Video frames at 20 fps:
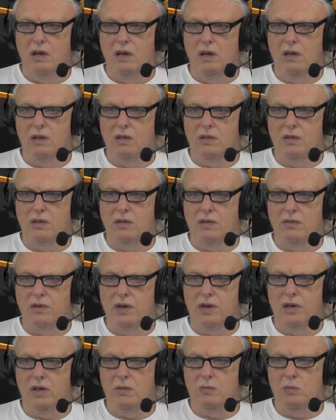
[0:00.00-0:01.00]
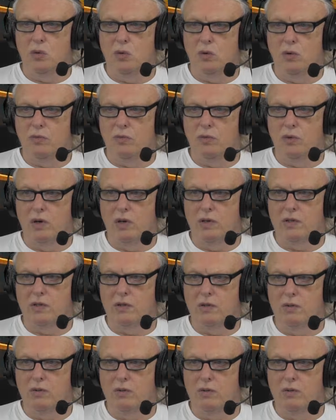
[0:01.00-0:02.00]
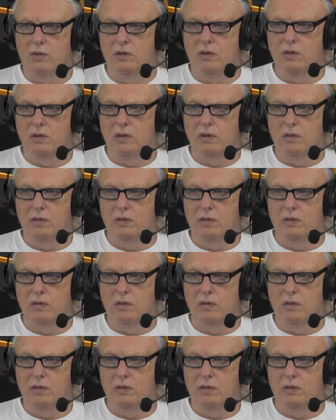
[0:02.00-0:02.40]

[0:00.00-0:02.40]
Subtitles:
And this is very important for us to